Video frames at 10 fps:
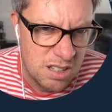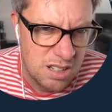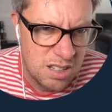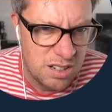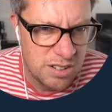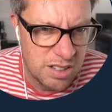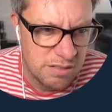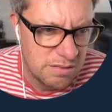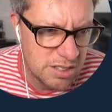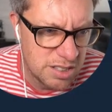No, yeah,
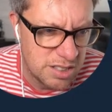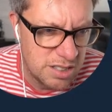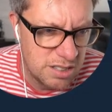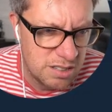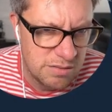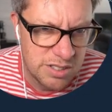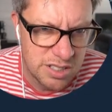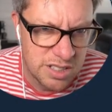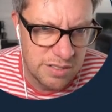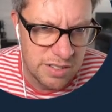we'll just
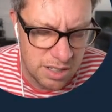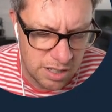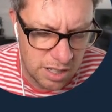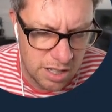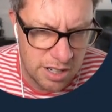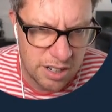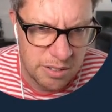leave it like that. I don't know.